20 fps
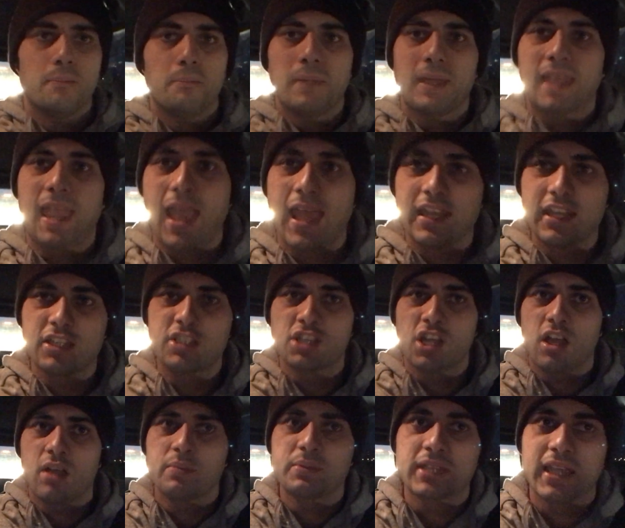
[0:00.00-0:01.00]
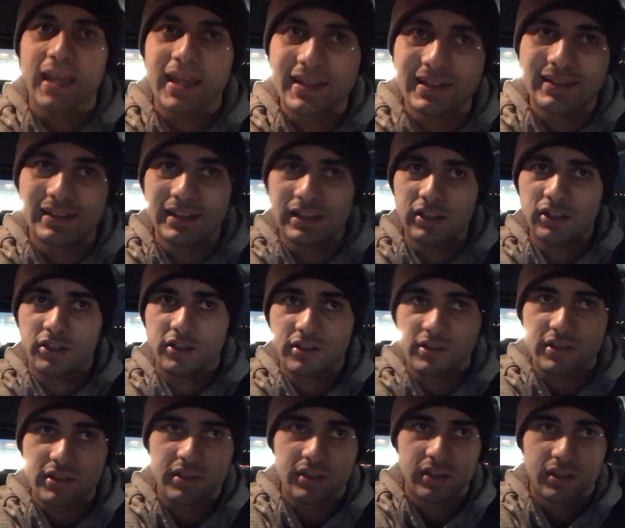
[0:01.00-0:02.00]
Mechanic shops and
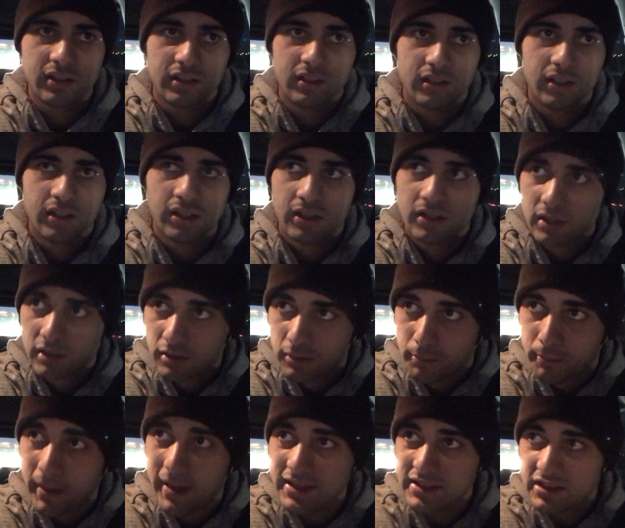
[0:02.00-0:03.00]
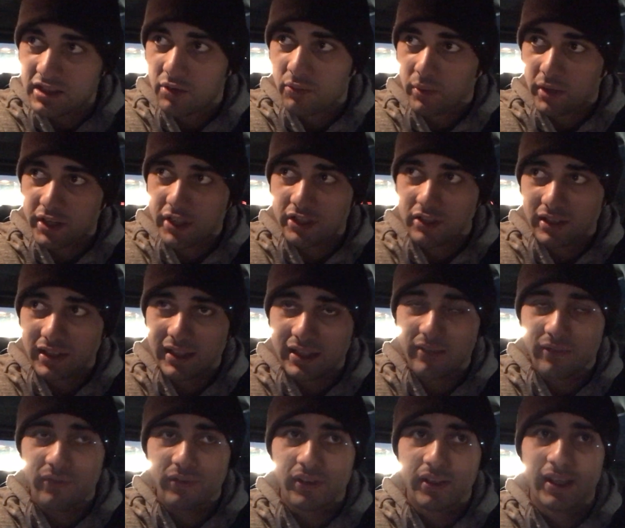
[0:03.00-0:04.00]
dealers, based on where you
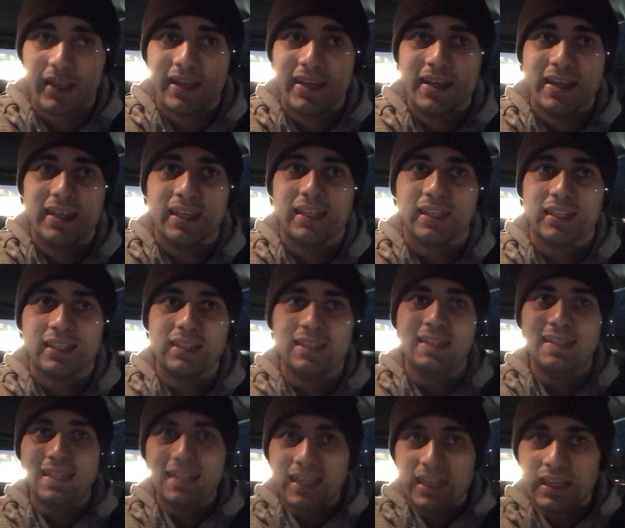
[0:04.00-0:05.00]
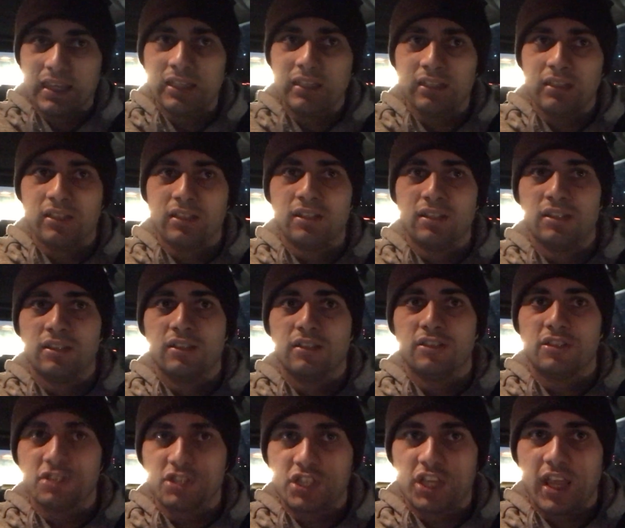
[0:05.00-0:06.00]
live, need
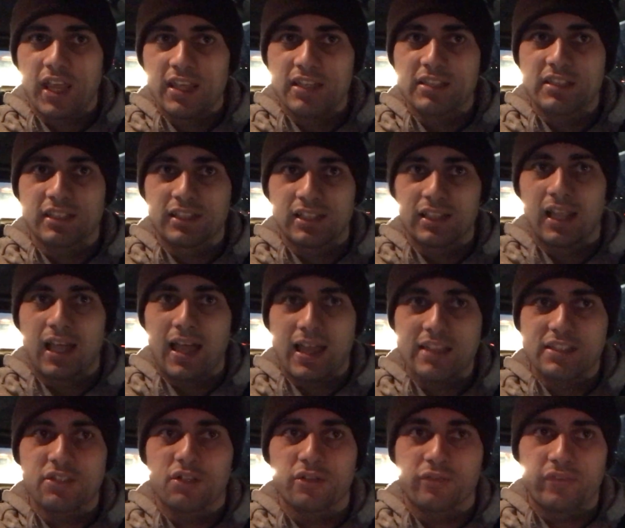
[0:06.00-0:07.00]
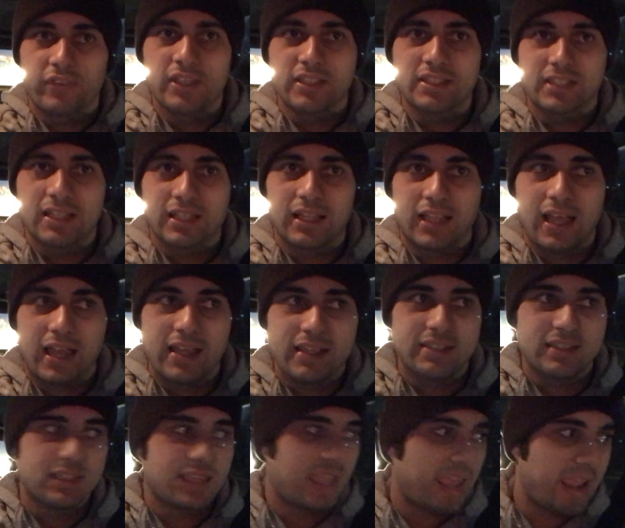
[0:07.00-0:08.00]
to change the glass or fix the
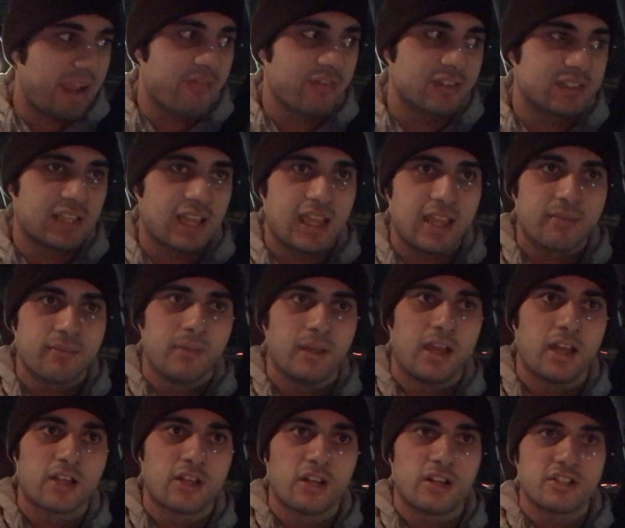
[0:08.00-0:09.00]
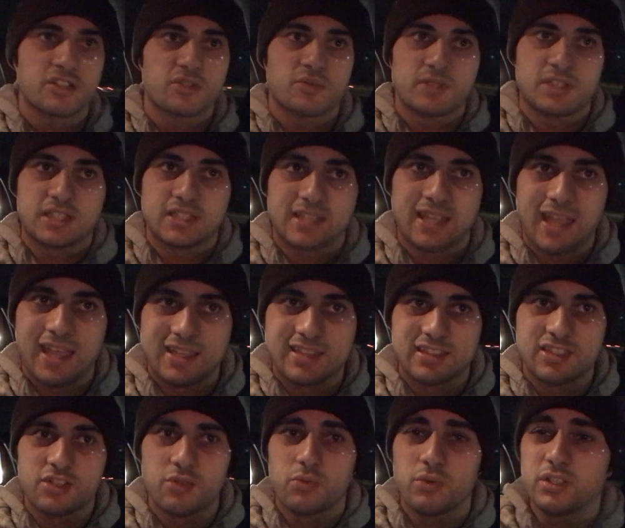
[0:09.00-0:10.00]
glass every time a car switches
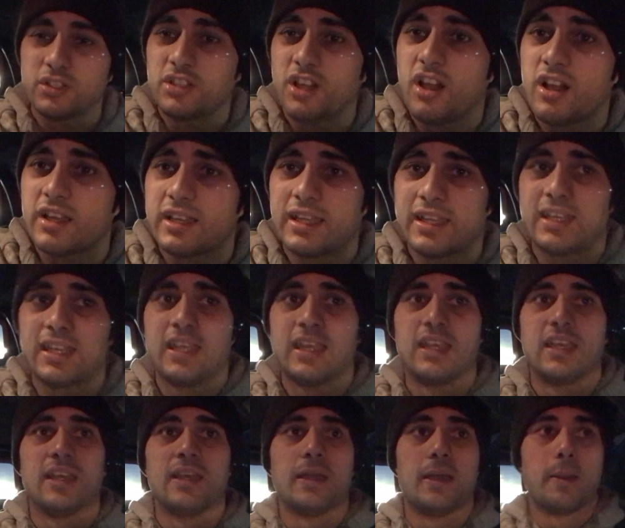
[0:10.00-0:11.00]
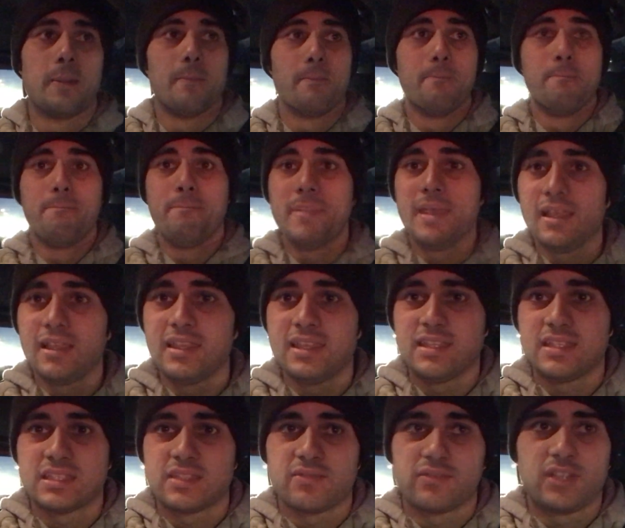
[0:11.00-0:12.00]
hands. So we're talking
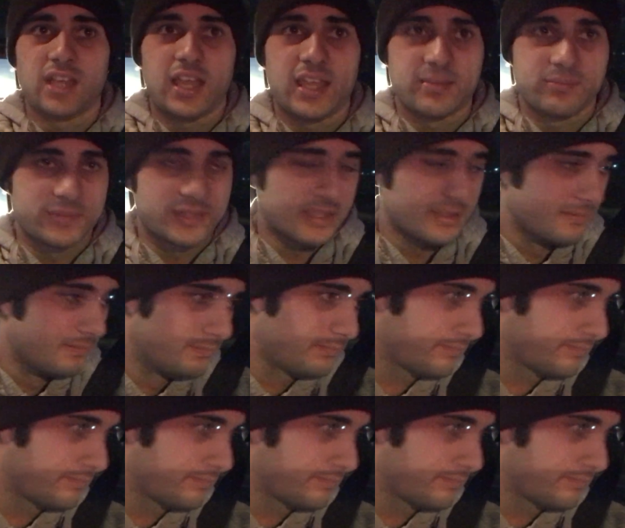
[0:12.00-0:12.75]
millions of times.